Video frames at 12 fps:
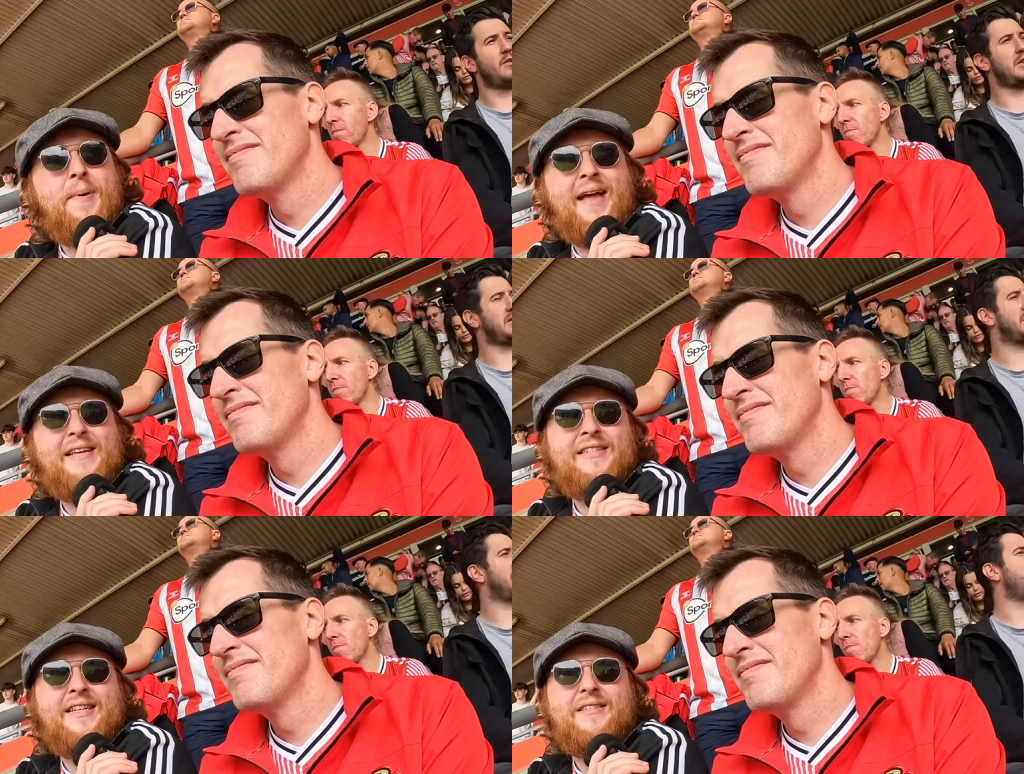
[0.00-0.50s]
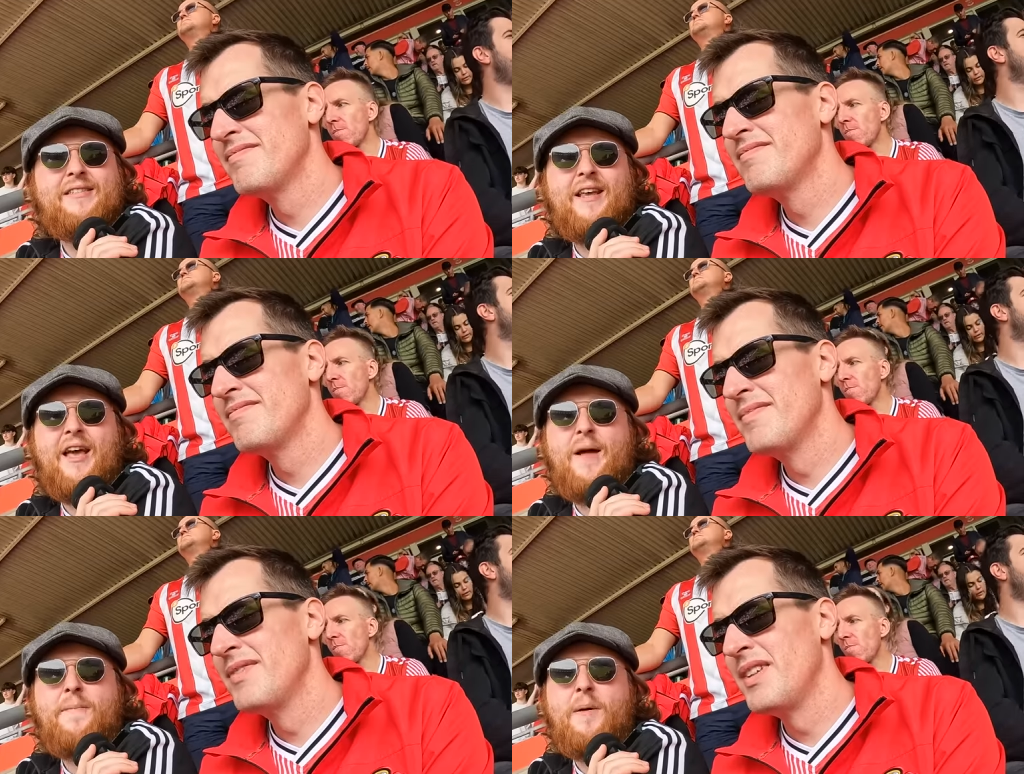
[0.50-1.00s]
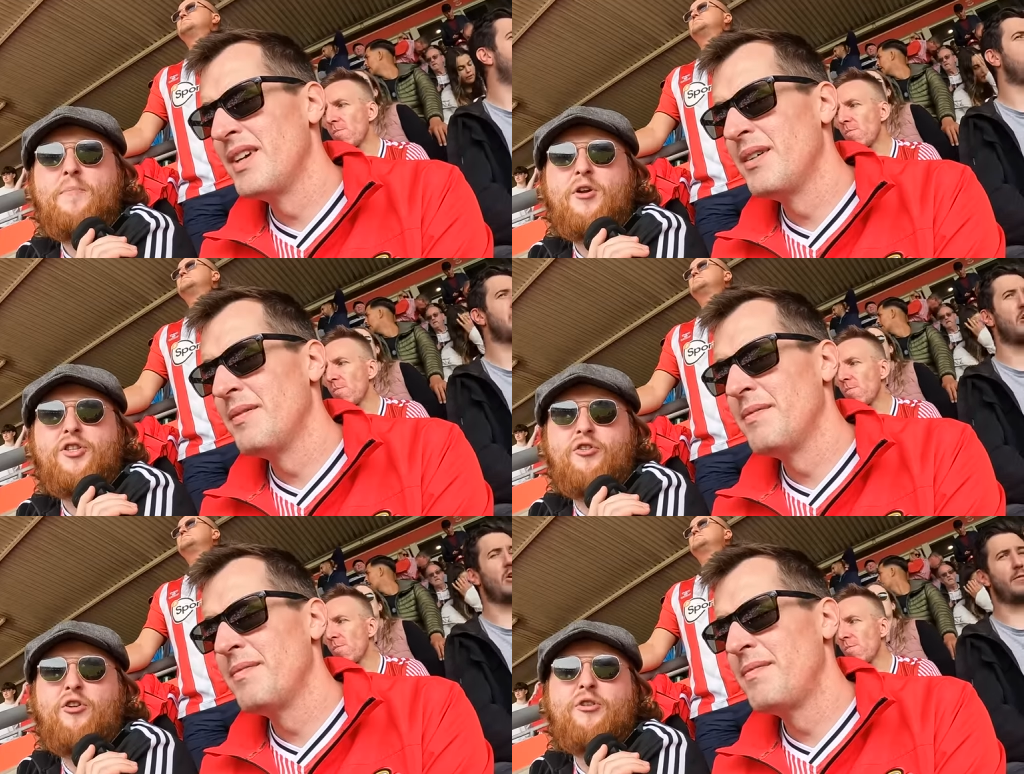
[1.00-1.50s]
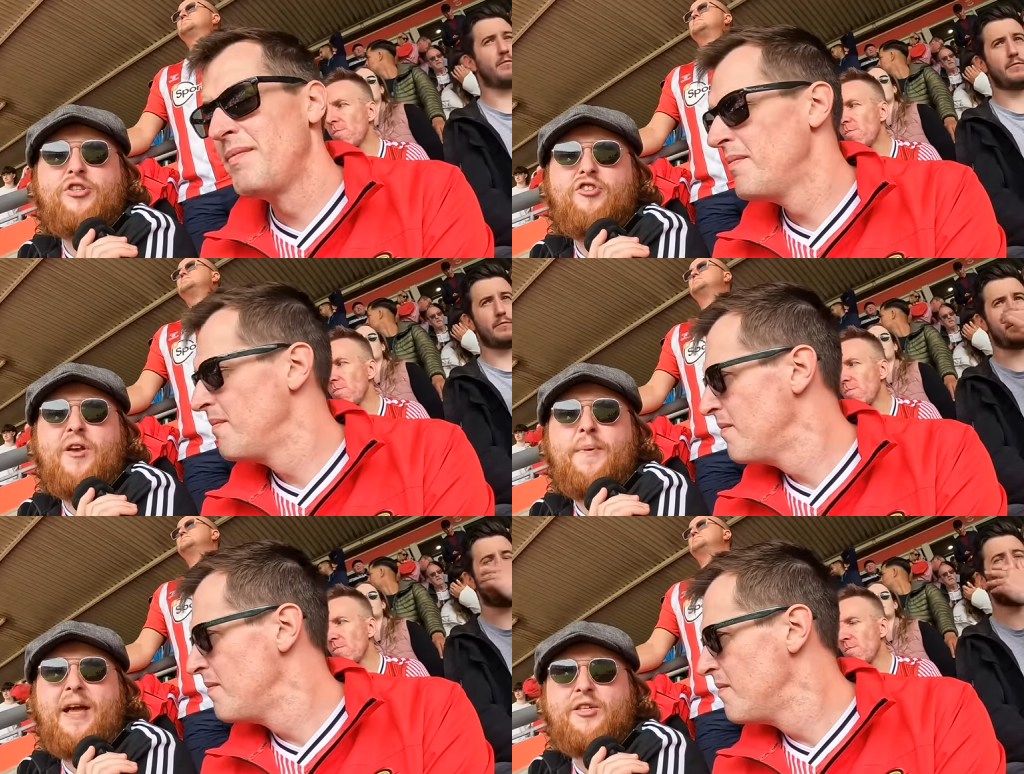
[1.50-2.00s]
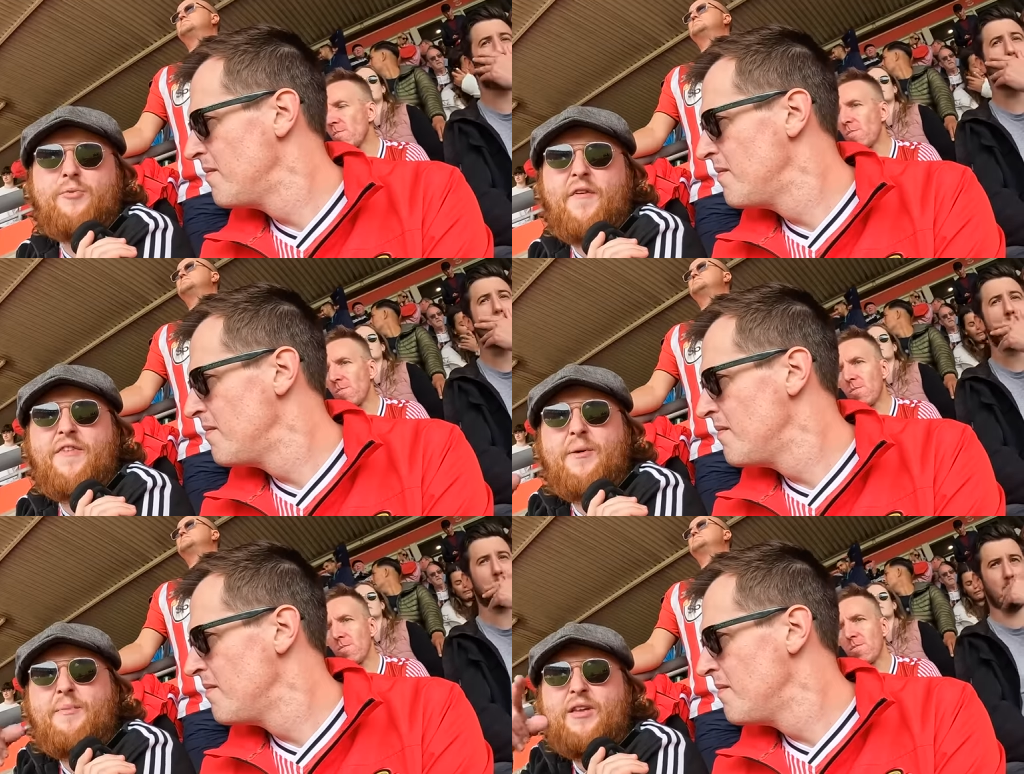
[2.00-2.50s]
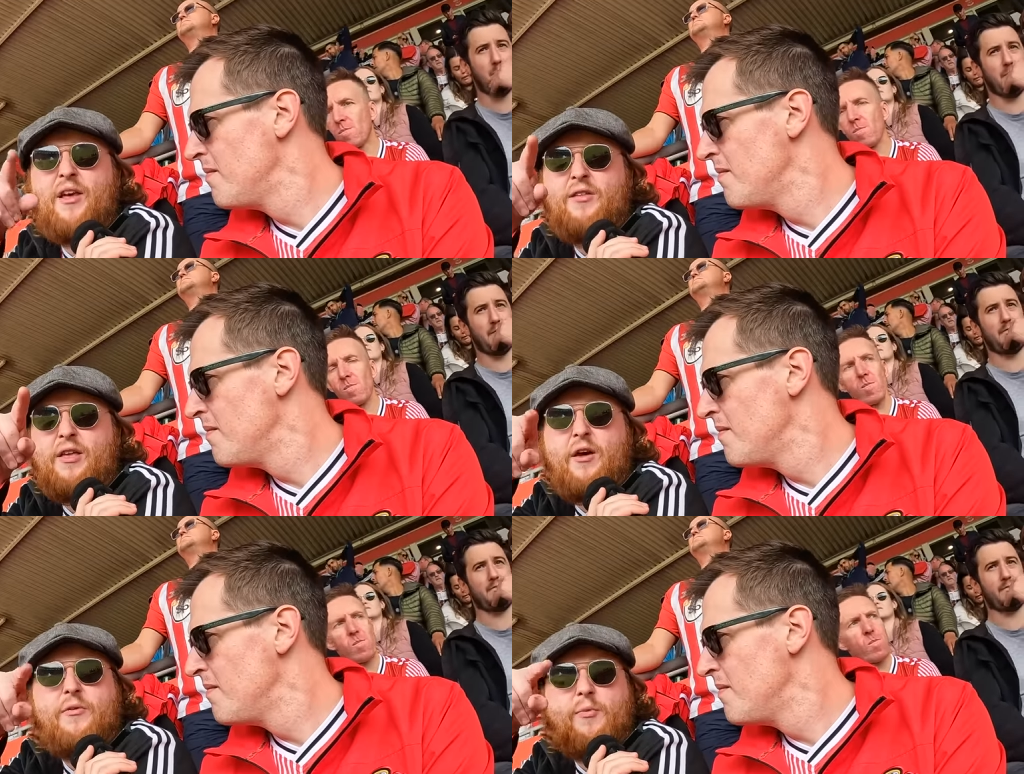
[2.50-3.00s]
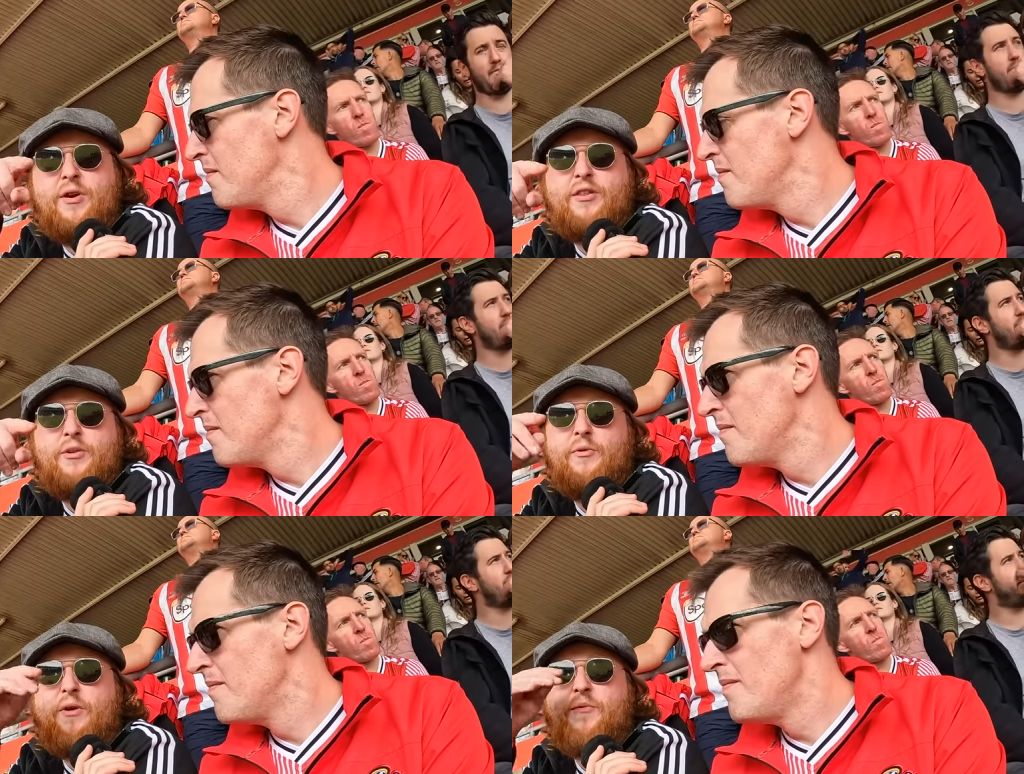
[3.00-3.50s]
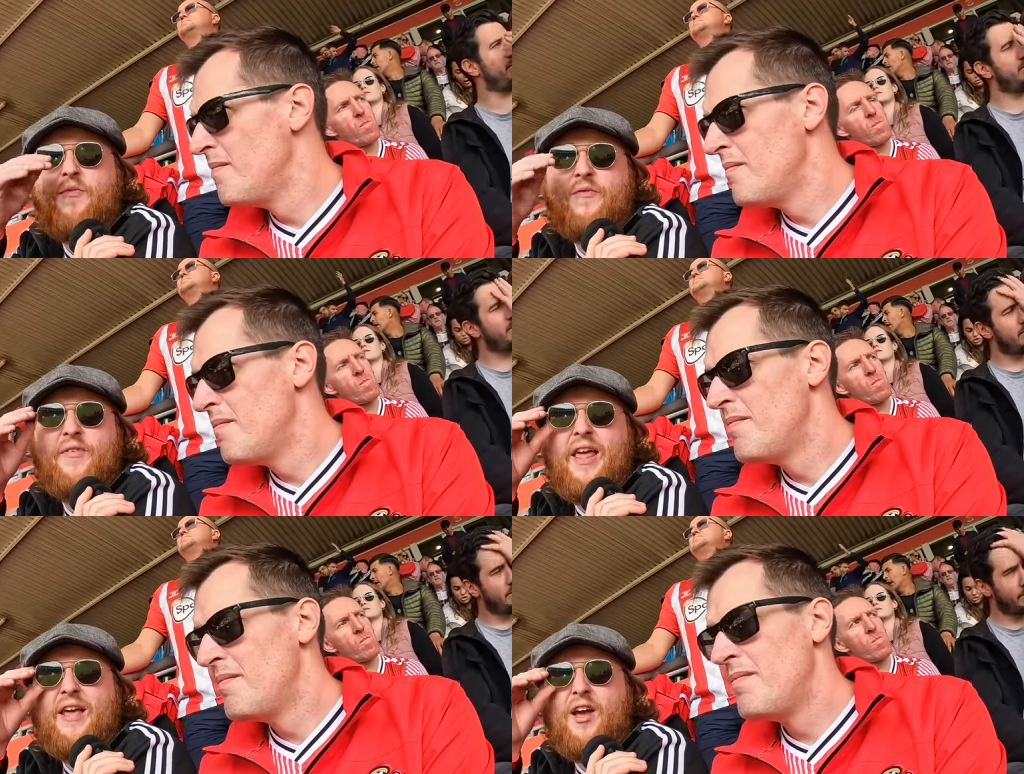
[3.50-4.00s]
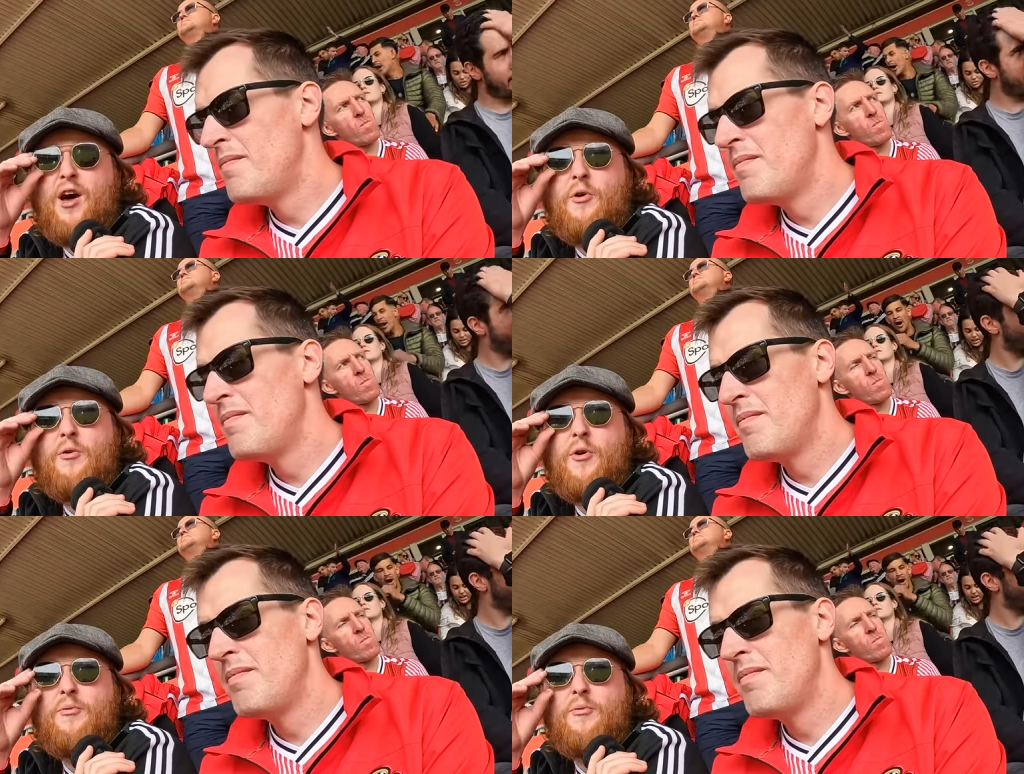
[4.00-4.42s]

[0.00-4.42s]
Speaker 1: passes. Um, I'm not sure the stray pass. Well, I think it went to for their goal.